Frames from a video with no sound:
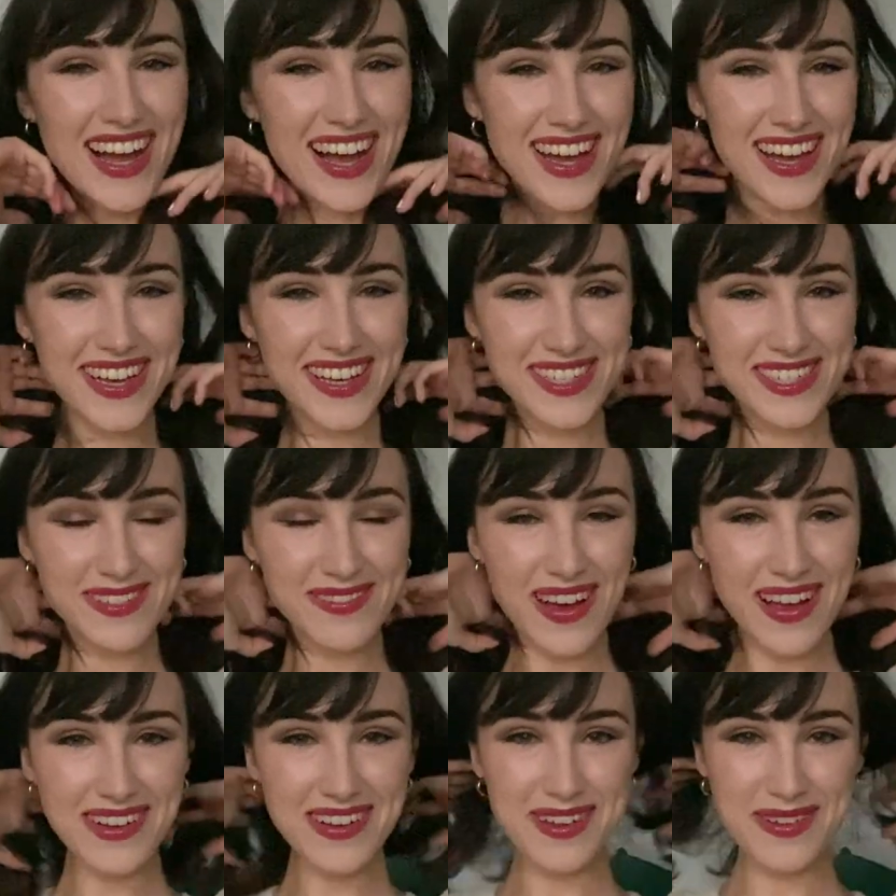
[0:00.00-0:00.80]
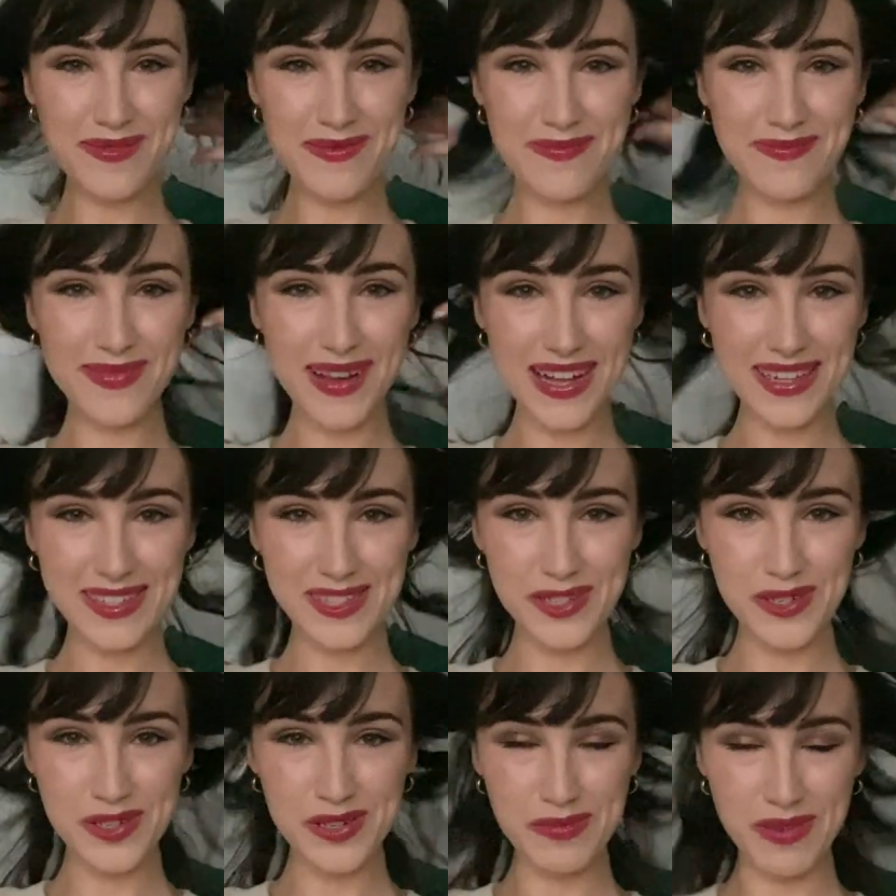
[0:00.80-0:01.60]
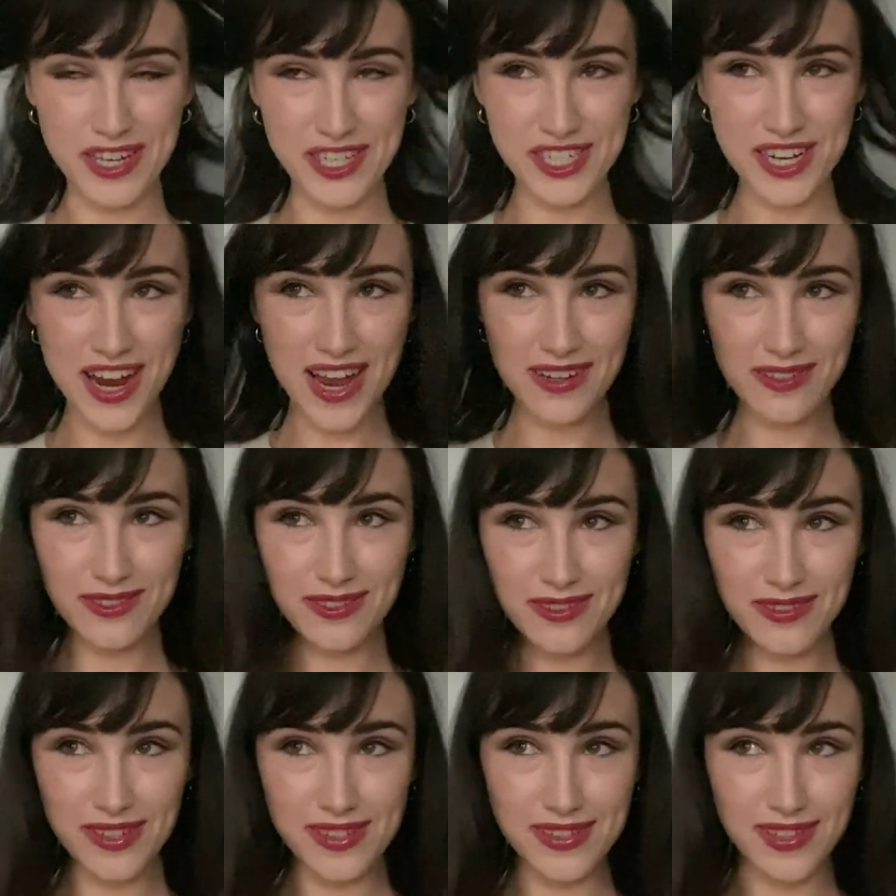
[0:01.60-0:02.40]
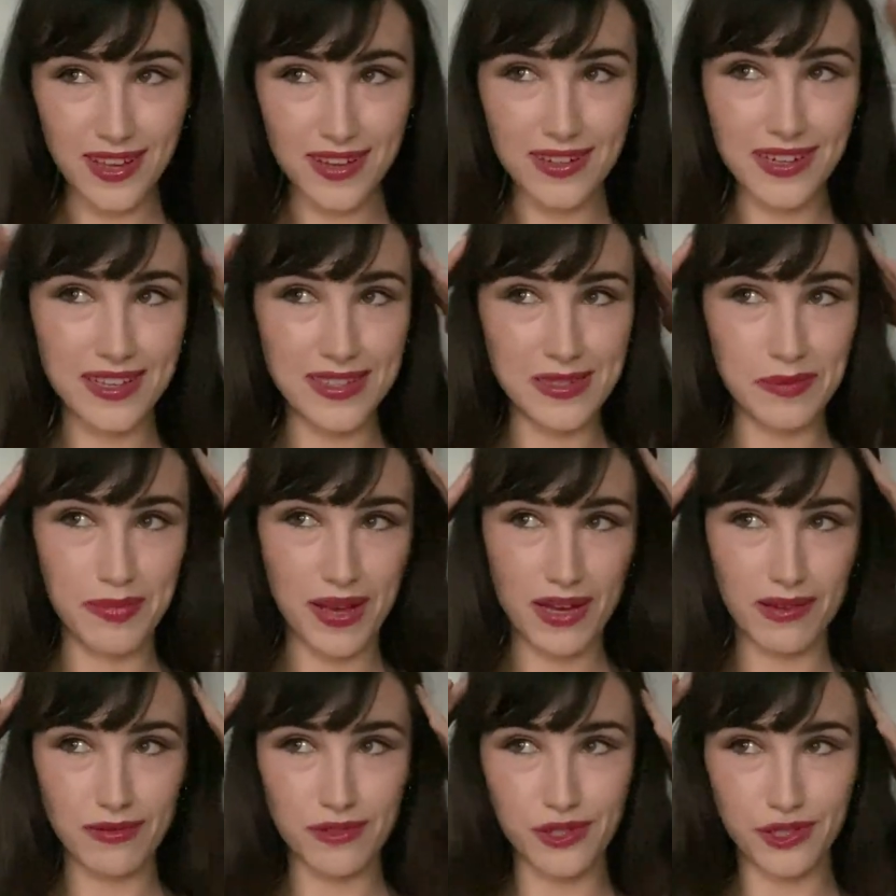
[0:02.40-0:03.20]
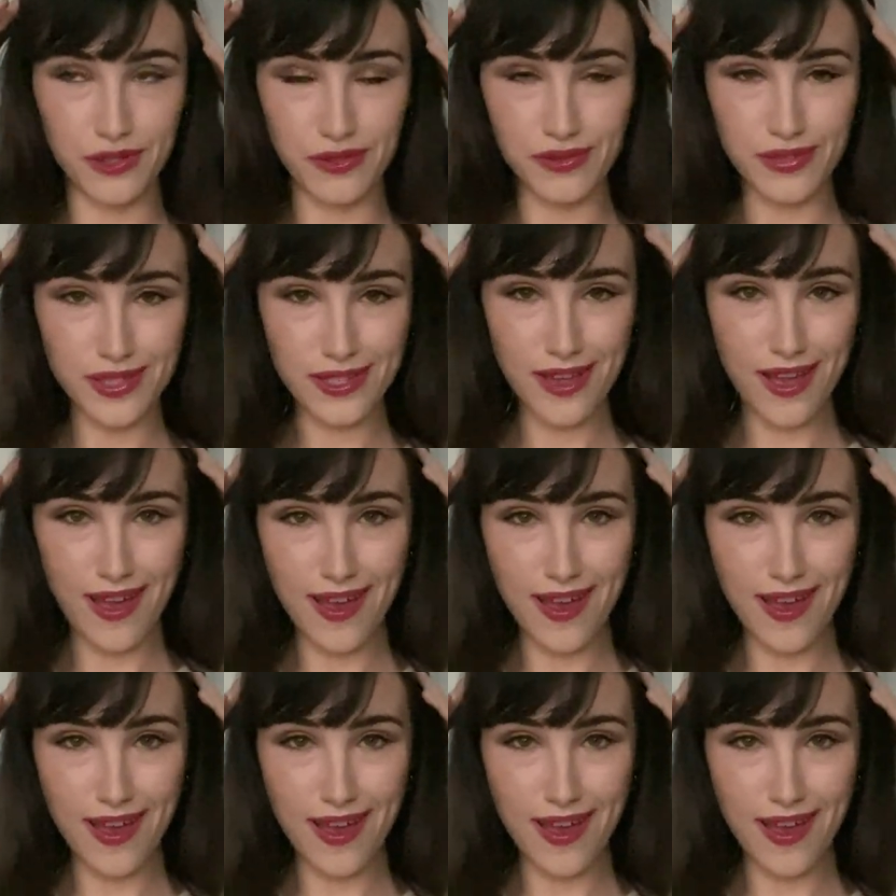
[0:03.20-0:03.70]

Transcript: guys, welcome back to my channel. The sun is about to set.